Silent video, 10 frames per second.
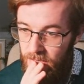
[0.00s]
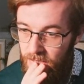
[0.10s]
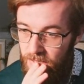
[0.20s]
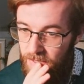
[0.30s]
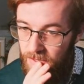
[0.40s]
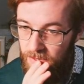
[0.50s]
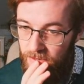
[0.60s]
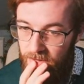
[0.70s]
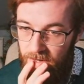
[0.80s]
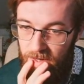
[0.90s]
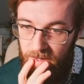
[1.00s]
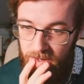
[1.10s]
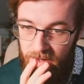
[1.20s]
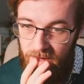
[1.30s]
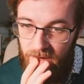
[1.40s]
and
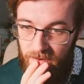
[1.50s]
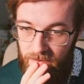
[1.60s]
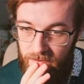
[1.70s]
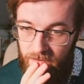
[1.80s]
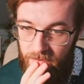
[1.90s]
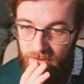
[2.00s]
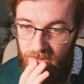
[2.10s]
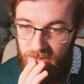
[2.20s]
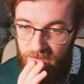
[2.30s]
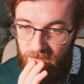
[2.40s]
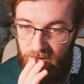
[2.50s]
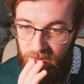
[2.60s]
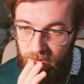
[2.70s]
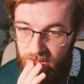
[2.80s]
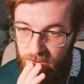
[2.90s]
it doesn't find
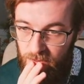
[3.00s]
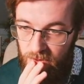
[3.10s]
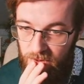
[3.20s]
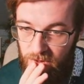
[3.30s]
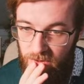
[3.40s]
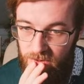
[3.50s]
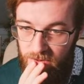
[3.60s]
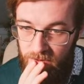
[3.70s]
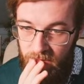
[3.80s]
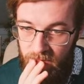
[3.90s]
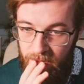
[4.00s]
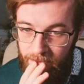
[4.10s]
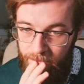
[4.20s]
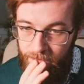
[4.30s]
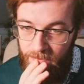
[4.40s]
a place to put those.
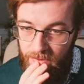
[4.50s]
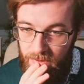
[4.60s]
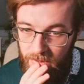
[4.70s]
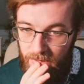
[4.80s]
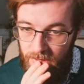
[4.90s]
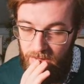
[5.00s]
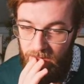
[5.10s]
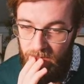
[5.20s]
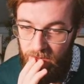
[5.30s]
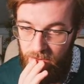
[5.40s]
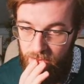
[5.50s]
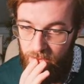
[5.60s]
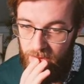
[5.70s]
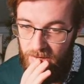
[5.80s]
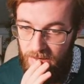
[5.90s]
Then it goes
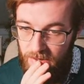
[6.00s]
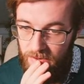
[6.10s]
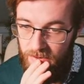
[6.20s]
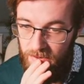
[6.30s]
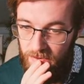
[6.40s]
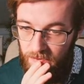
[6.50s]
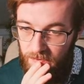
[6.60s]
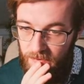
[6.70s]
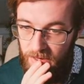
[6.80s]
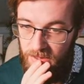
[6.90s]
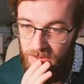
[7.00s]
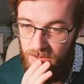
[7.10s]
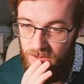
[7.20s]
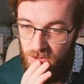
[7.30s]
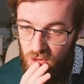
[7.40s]
back until it finds
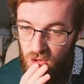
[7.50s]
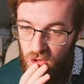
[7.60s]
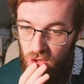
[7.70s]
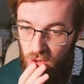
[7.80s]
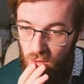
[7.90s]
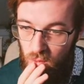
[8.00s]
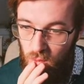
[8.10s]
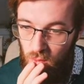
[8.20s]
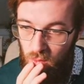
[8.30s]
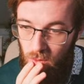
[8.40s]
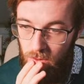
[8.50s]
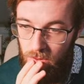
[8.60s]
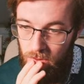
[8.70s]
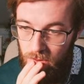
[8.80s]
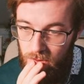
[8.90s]
the 2
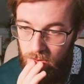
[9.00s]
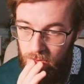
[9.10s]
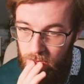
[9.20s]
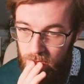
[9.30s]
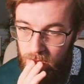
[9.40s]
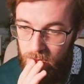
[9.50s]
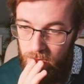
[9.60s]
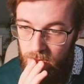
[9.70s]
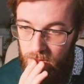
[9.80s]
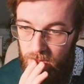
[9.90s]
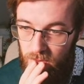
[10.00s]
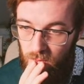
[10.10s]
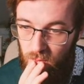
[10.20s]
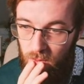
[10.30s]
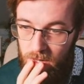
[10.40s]

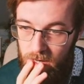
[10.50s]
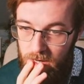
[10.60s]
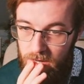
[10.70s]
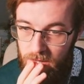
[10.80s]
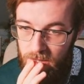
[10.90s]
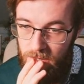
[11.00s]
in 1.